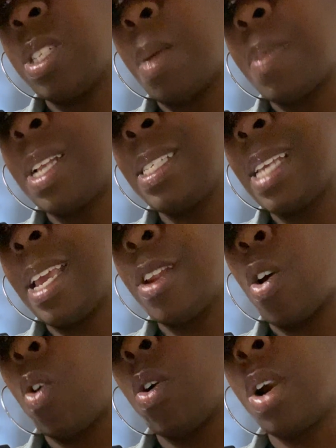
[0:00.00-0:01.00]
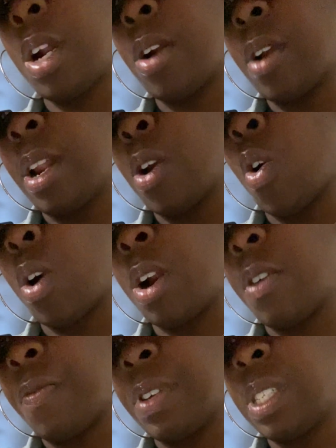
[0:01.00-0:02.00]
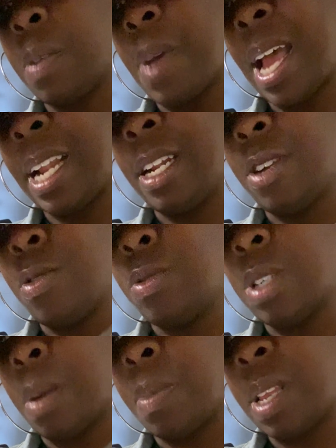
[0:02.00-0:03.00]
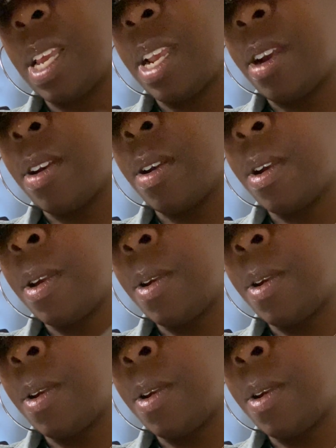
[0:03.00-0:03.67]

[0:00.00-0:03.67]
Something's getting harder and harder for somebody to do something here.